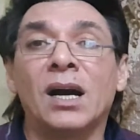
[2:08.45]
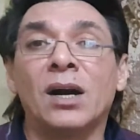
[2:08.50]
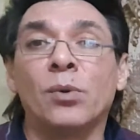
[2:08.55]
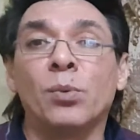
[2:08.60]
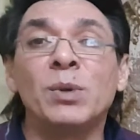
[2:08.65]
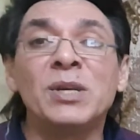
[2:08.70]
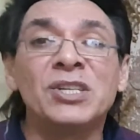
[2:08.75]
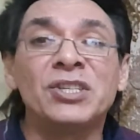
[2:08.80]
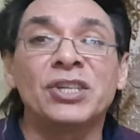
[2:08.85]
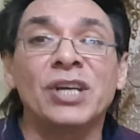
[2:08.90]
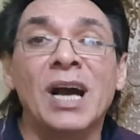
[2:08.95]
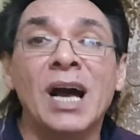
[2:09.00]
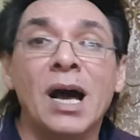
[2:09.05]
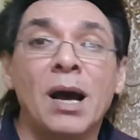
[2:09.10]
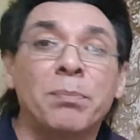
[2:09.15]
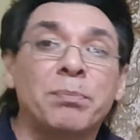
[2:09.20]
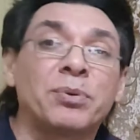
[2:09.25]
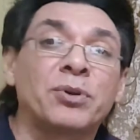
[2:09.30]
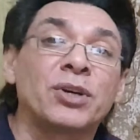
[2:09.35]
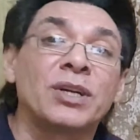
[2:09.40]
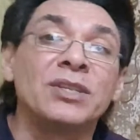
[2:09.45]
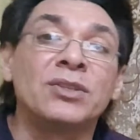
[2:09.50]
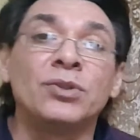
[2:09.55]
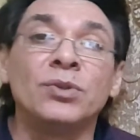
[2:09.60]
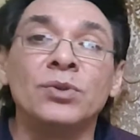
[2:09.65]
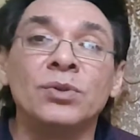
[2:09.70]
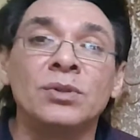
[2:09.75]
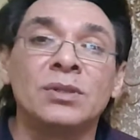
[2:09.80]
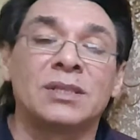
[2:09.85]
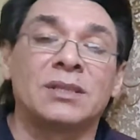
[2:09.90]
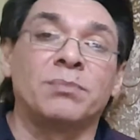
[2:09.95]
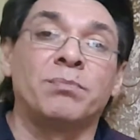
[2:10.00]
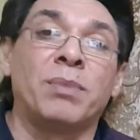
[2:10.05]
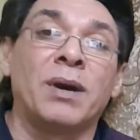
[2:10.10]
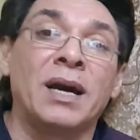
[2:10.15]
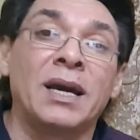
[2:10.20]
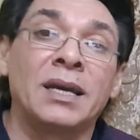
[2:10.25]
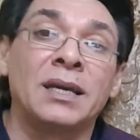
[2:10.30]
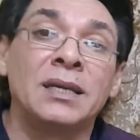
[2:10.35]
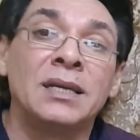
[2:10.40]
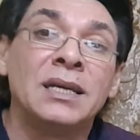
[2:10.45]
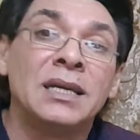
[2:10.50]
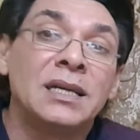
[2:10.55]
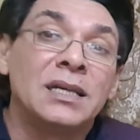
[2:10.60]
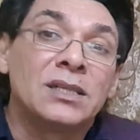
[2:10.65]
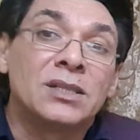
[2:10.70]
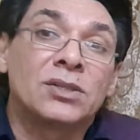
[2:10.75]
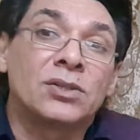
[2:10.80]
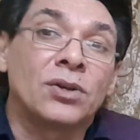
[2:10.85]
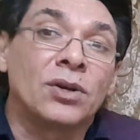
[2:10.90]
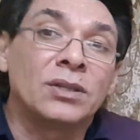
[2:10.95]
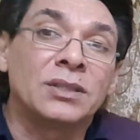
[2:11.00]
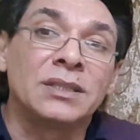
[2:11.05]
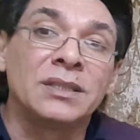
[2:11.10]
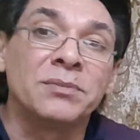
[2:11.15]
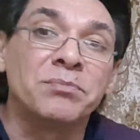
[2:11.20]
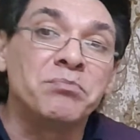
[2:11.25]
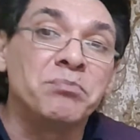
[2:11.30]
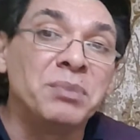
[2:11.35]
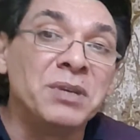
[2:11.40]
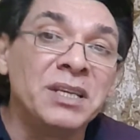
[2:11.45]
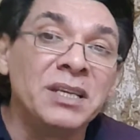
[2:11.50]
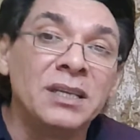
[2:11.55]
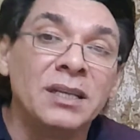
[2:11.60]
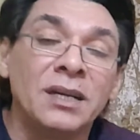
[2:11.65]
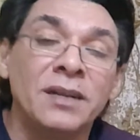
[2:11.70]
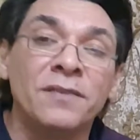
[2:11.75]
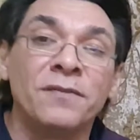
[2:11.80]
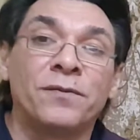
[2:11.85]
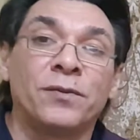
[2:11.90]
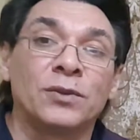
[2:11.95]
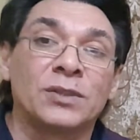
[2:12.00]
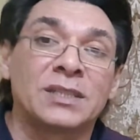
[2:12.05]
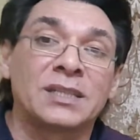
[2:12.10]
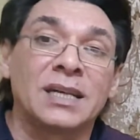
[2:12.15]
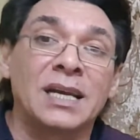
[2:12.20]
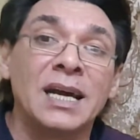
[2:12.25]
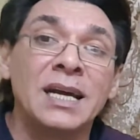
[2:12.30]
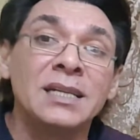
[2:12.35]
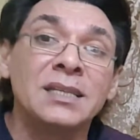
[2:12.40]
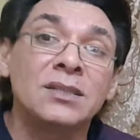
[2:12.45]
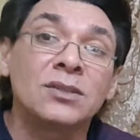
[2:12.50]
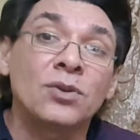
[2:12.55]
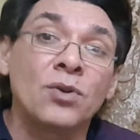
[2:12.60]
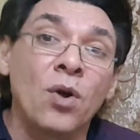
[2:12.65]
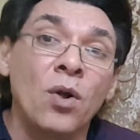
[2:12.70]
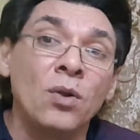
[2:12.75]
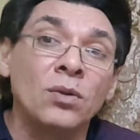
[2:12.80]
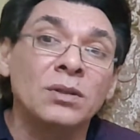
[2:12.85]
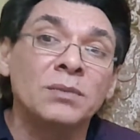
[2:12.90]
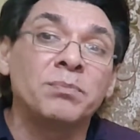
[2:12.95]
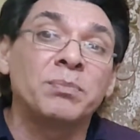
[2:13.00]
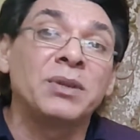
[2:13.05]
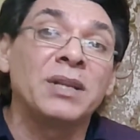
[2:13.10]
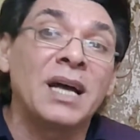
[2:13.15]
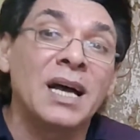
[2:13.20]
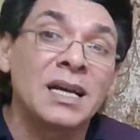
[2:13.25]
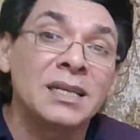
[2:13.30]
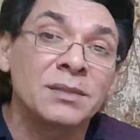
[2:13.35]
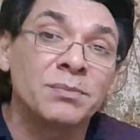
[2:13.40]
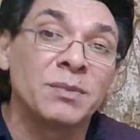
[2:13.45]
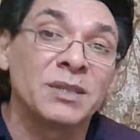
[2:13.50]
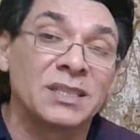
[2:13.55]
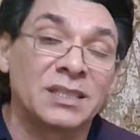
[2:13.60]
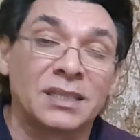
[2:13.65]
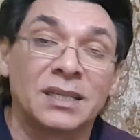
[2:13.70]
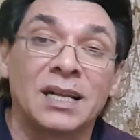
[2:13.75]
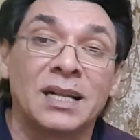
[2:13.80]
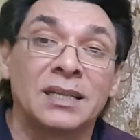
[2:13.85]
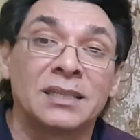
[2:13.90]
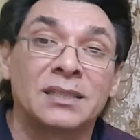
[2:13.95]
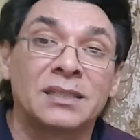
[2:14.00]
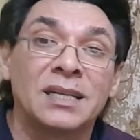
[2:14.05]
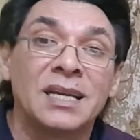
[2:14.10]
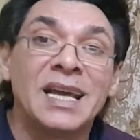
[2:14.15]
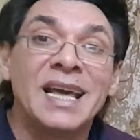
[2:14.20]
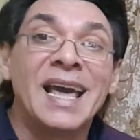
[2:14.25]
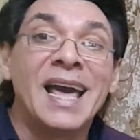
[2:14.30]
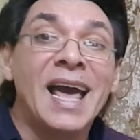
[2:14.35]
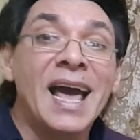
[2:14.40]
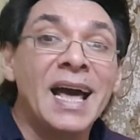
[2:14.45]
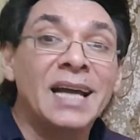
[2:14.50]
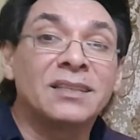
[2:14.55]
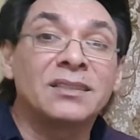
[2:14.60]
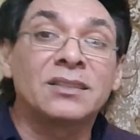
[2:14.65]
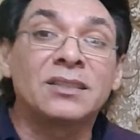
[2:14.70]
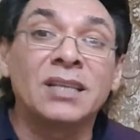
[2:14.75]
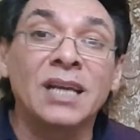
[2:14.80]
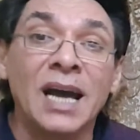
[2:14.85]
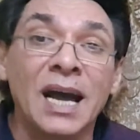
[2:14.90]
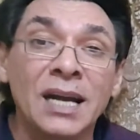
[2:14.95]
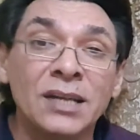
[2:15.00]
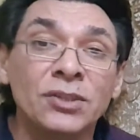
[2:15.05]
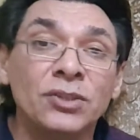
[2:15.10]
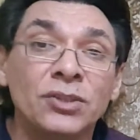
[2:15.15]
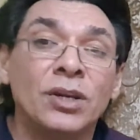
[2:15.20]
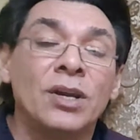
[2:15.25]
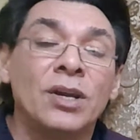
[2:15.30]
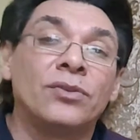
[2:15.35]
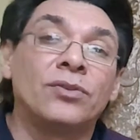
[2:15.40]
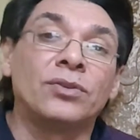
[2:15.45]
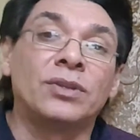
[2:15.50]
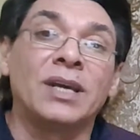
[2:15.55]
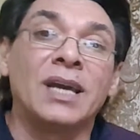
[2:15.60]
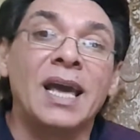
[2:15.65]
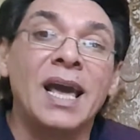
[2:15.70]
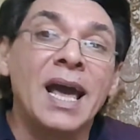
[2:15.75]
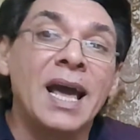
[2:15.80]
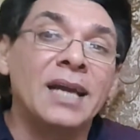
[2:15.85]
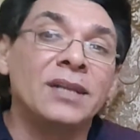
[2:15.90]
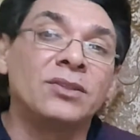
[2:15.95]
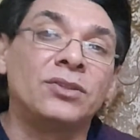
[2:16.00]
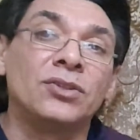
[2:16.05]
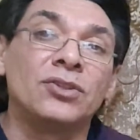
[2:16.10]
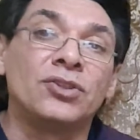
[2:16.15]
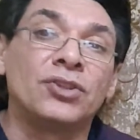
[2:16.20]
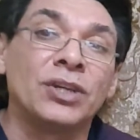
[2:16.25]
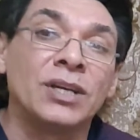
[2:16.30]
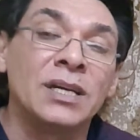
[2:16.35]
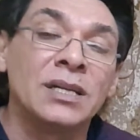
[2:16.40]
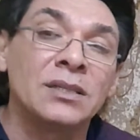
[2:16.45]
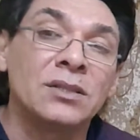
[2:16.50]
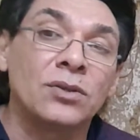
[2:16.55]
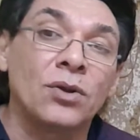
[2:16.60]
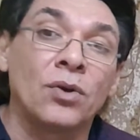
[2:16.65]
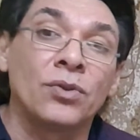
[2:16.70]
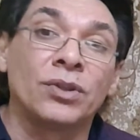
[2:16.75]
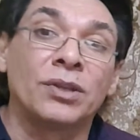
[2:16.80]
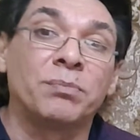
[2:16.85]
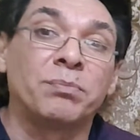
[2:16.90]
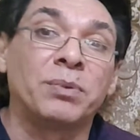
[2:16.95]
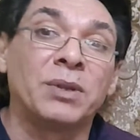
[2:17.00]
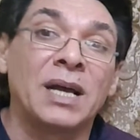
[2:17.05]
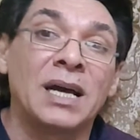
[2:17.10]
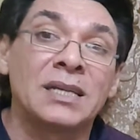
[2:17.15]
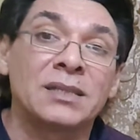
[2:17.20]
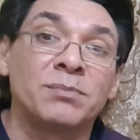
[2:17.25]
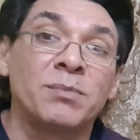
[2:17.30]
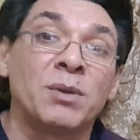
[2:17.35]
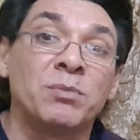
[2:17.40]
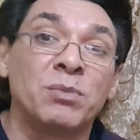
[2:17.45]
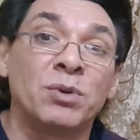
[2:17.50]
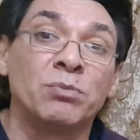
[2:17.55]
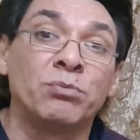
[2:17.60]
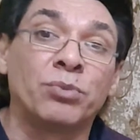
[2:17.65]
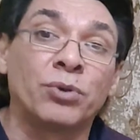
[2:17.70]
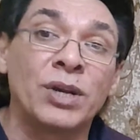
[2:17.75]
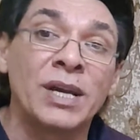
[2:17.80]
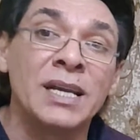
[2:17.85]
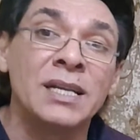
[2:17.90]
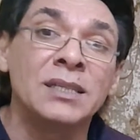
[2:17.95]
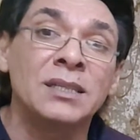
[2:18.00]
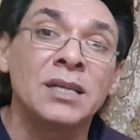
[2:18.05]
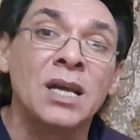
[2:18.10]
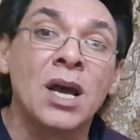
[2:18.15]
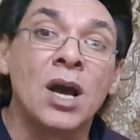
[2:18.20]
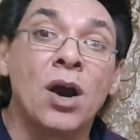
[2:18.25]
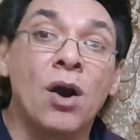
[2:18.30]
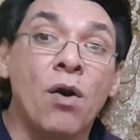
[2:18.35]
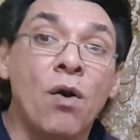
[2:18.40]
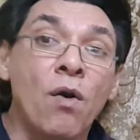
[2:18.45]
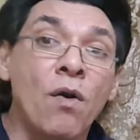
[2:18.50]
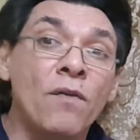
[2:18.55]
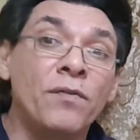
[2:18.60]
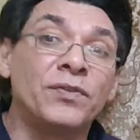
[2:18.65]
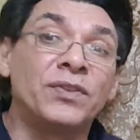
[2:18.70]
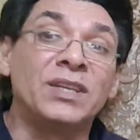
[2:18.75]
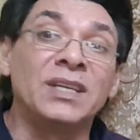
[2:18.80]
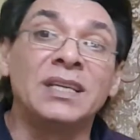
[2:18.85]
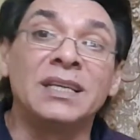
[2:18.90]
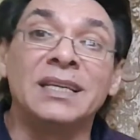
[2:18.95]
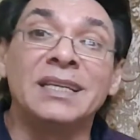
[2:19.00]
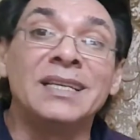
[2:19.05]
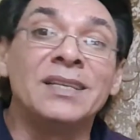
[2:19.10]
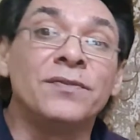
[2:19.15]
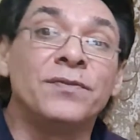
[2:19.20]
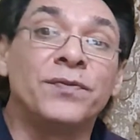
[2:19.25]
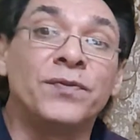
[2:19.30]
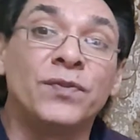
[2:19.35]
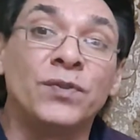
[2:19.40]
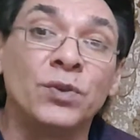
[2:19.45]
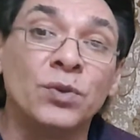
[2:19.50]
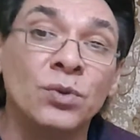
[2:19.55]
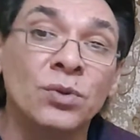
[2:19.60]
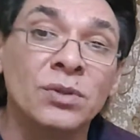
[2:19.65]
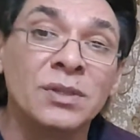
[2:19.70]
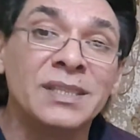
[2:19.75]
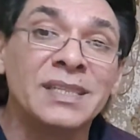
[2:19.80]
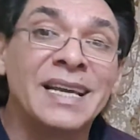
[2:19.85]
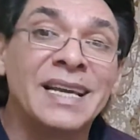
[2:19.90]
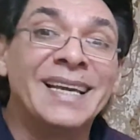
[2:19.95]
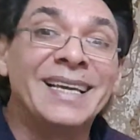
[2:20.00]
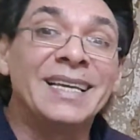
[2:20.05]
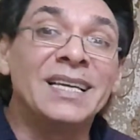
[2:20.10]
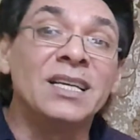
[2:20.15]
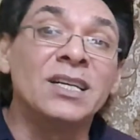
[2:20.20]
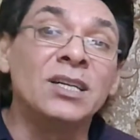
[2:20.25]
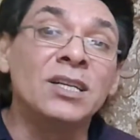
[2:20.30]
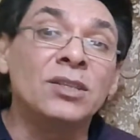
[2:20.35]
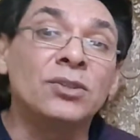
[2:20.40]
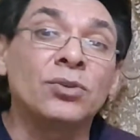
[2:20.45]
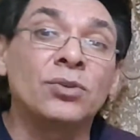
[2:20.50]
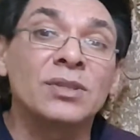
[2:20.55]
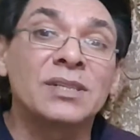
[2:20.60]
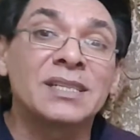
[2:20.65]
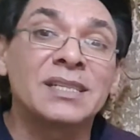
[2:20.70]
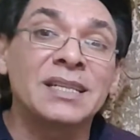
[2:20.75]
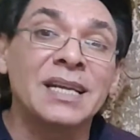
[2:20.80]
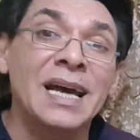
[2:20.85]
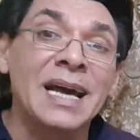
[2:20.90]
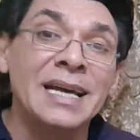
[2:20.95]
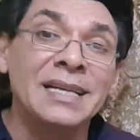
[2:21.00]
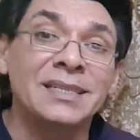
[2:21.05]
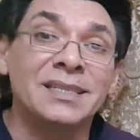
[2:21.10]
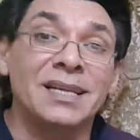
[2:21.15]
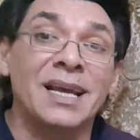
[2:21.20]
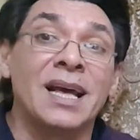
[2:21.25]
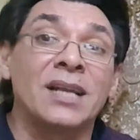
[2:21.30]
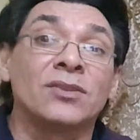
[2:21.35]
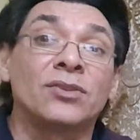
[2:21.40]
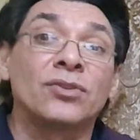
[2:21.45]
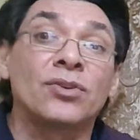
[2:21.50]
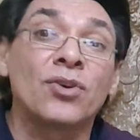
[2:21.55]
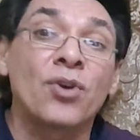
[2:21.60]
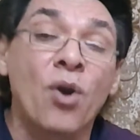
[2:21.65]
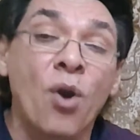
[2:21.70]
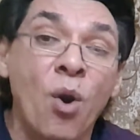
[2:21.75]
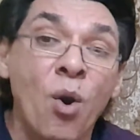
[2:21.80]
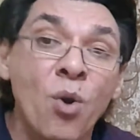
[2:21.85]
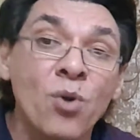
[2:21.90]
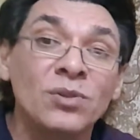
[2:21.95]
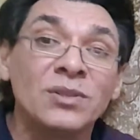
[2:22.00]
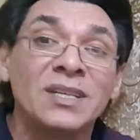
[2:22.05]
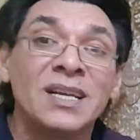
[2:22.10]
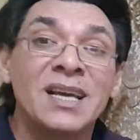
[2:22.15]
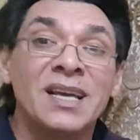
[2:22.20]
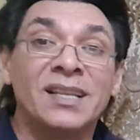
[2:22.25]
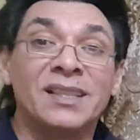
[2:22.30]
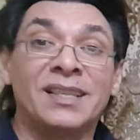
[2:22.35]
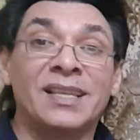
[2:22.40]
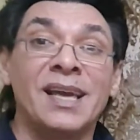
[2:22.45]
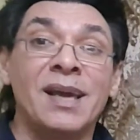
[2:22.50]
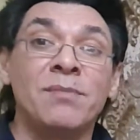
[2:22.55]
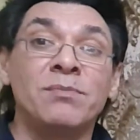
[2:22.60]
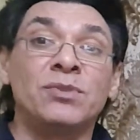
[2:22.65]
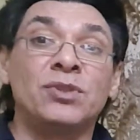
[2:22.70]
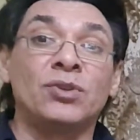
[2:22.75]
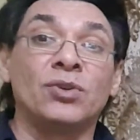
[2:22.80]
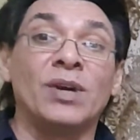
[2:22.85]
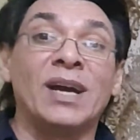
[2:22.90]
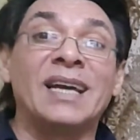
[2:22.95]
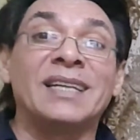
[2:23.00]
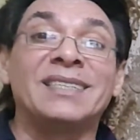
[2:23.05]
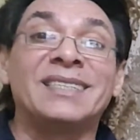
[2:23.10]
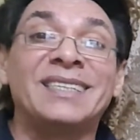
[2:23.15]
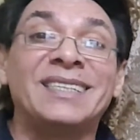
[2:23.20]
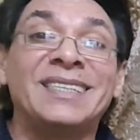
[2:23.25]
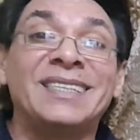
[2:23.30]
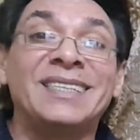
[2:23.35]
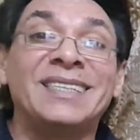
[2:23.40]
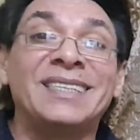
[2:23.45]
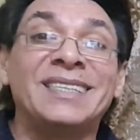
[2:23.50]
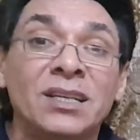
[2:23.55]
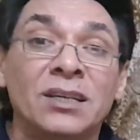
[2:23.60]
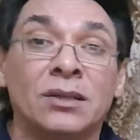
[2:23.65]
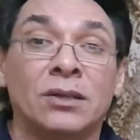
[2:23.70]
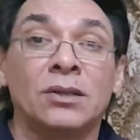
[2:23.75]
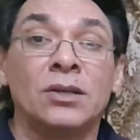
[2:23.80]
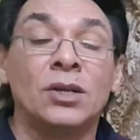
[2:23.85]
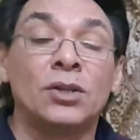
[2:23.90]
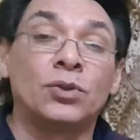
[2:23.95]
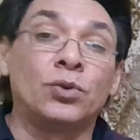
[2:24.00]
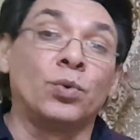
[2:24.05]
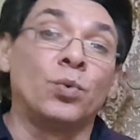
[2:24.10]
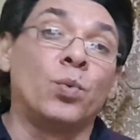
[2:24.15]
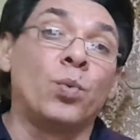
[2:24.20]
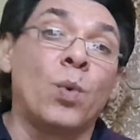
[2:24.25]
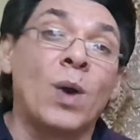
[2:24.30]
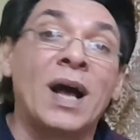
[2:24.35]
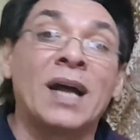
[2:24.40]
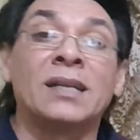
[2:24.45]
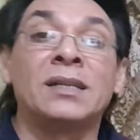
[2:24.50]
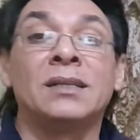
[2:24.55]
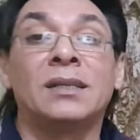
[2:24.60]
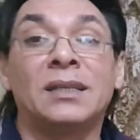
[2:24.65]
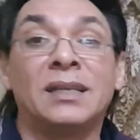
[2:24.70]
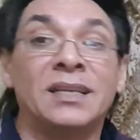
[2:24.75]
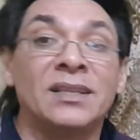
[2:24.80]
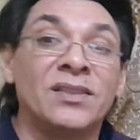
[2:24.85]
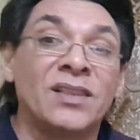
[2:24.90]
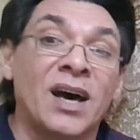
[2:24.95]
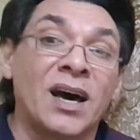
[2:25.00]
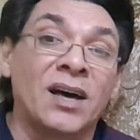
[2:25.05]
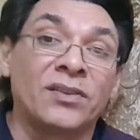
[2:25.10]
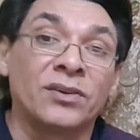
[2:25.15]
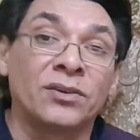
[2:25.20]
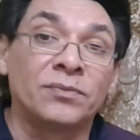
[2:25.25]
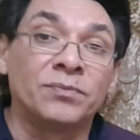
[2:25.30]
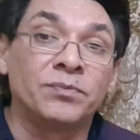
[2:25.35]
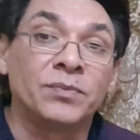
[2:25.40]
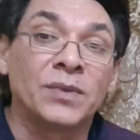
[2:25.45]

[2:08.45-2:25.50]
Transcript: which are produced by certain B lymphocytes called plasma cells, attach to the antigens on the plasma membranes of the infused erythrocytes and cause them to adhere to one another.